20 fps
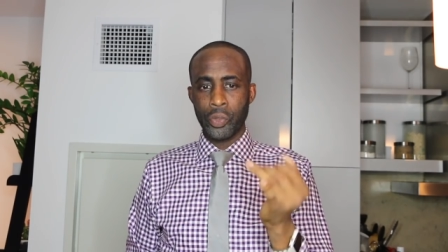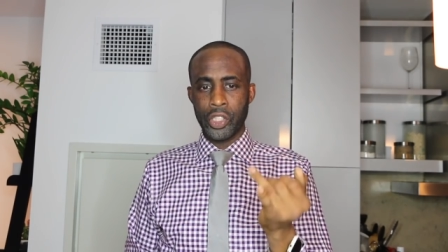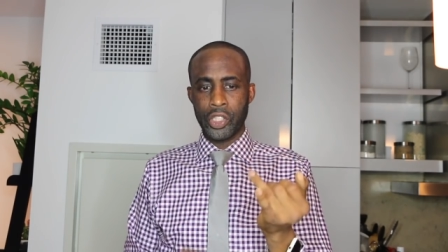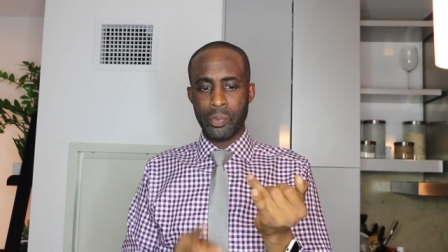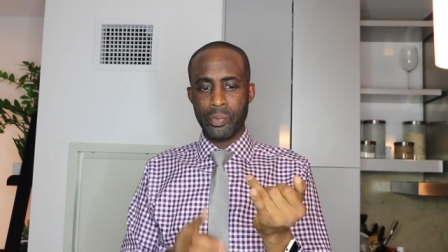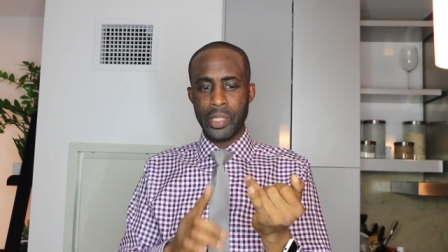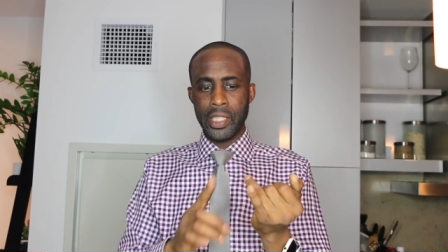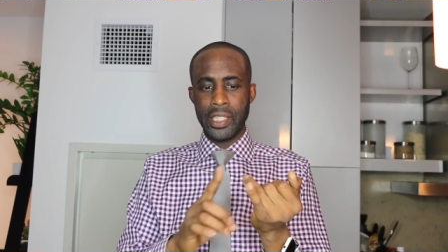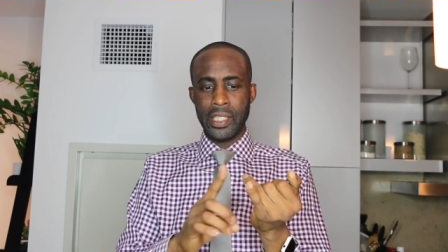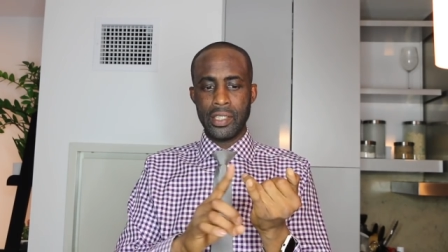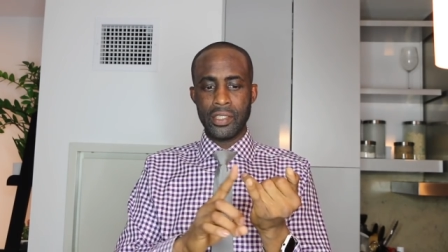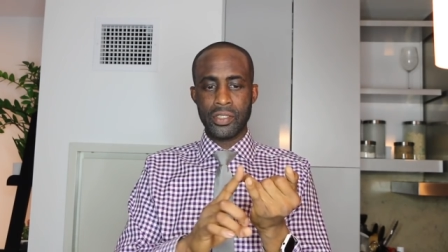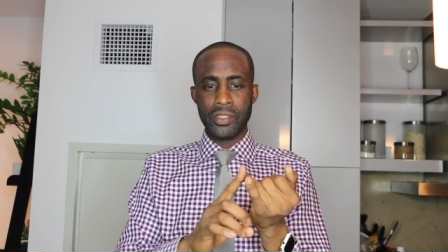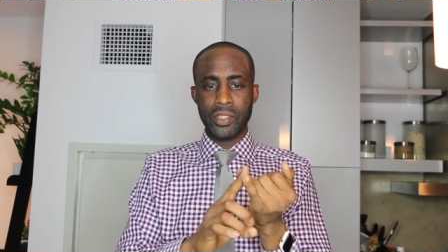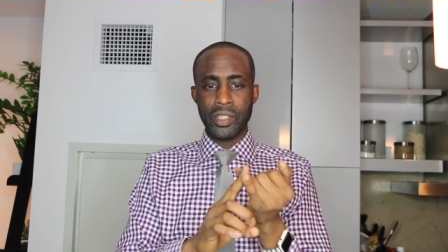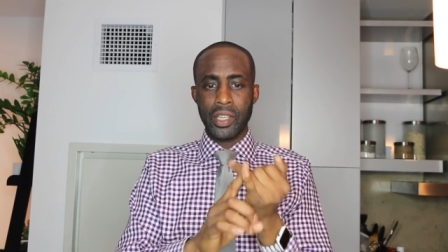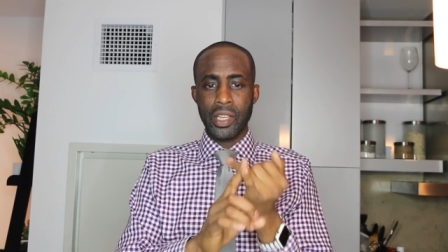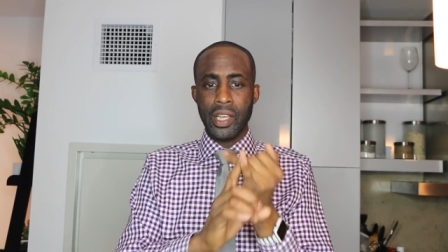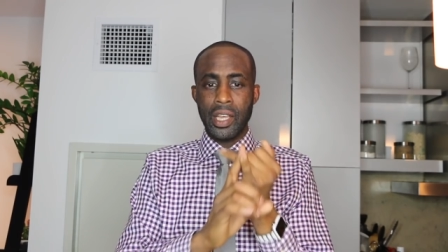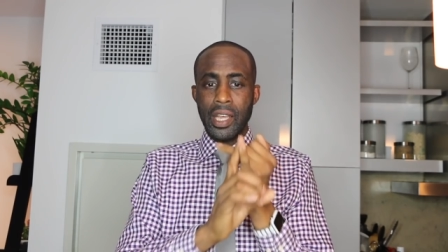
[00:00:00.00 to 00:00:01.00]
which means
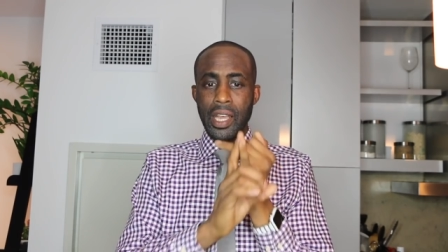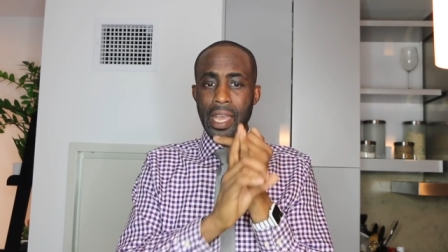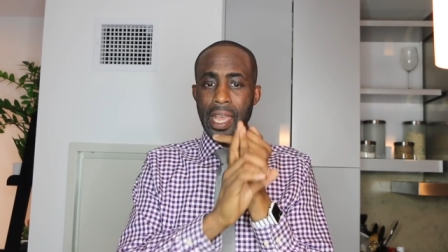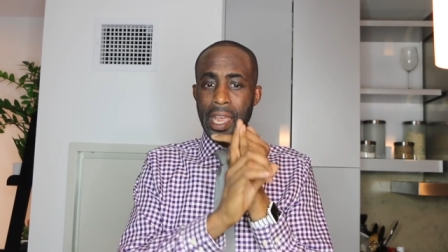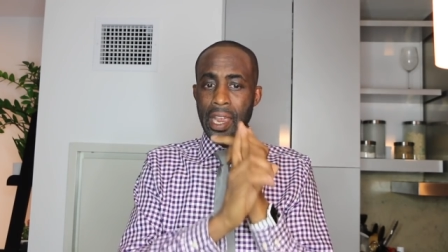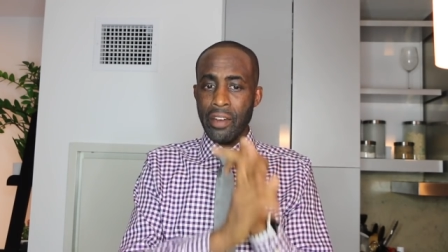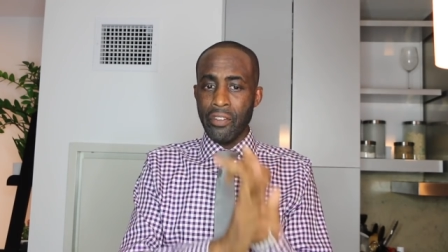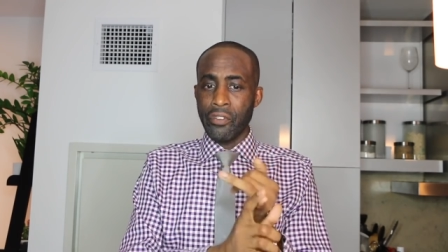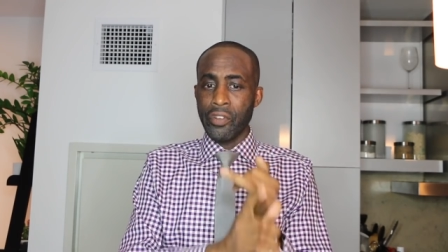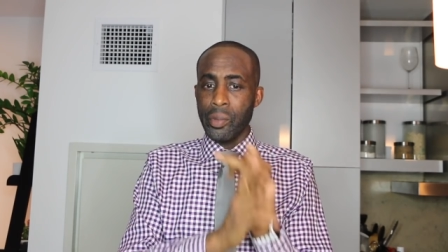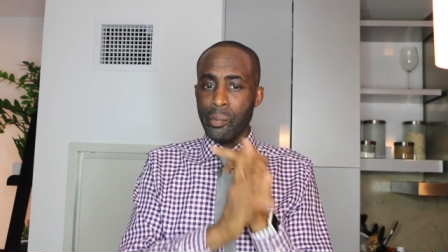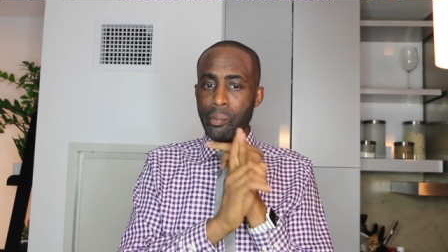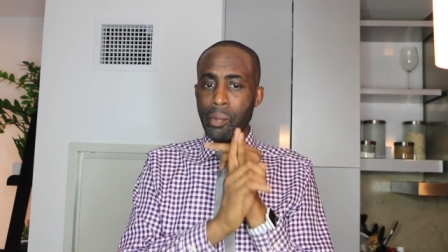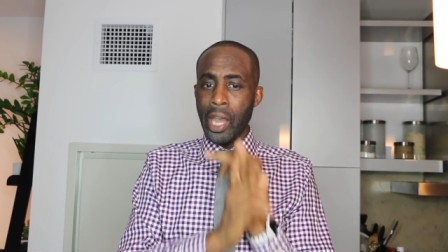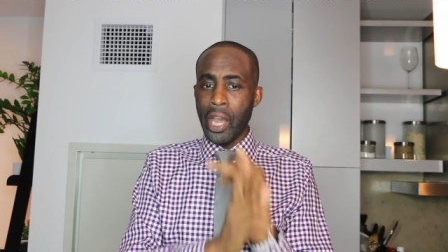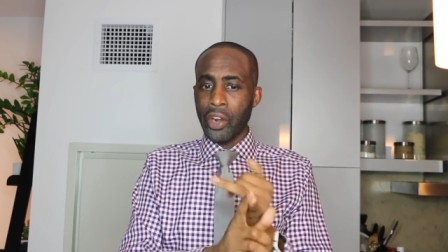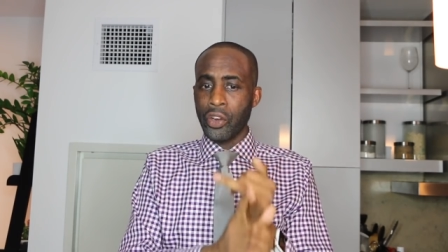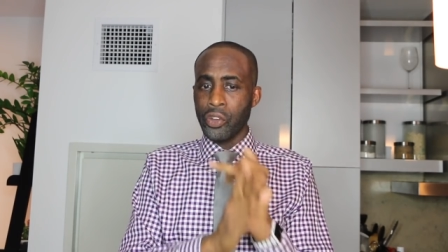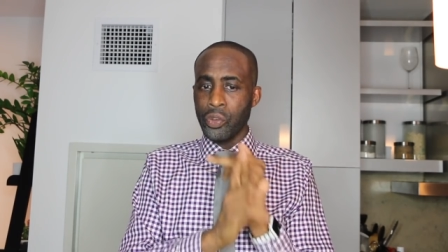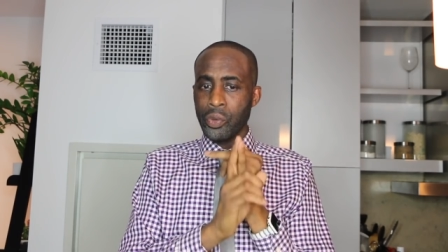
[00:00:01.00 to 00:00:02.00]
every
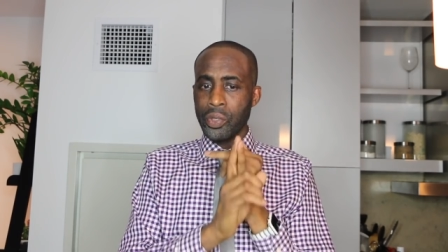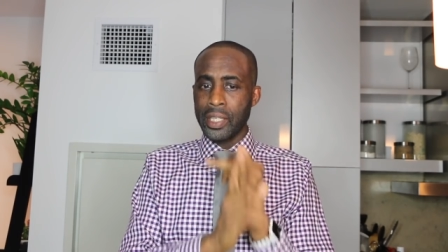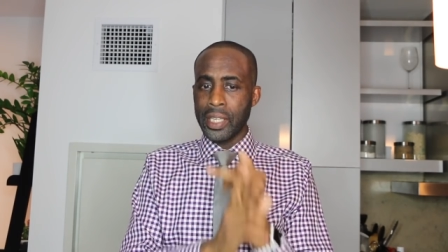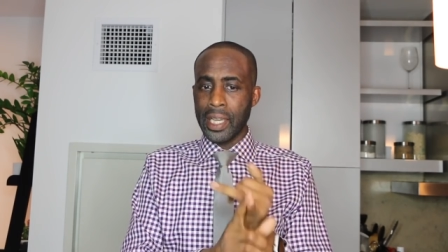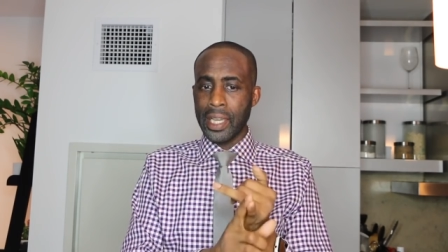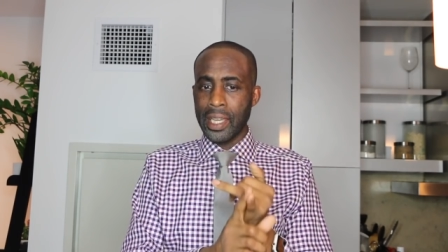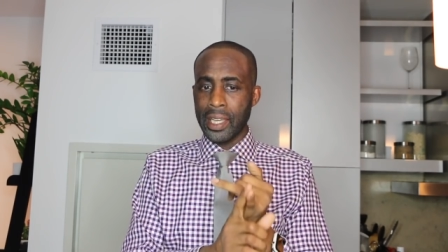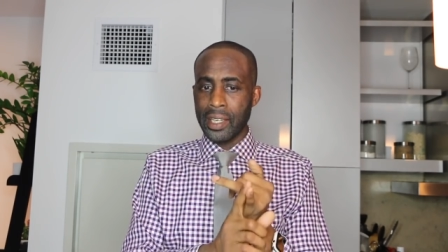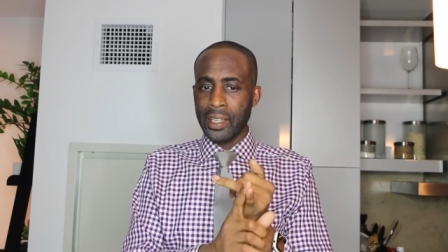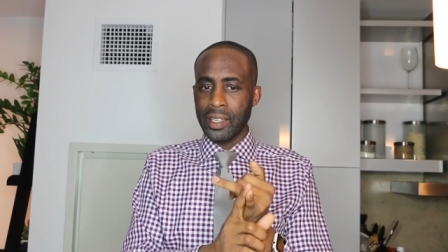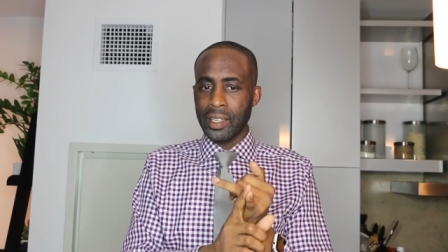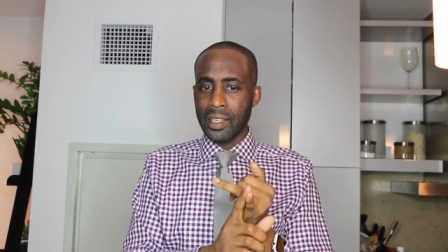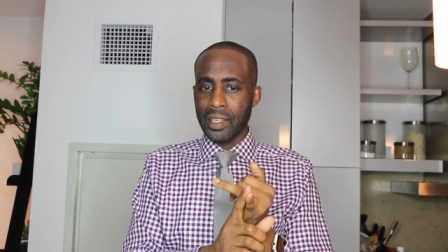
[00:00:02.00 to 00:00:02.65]
model you get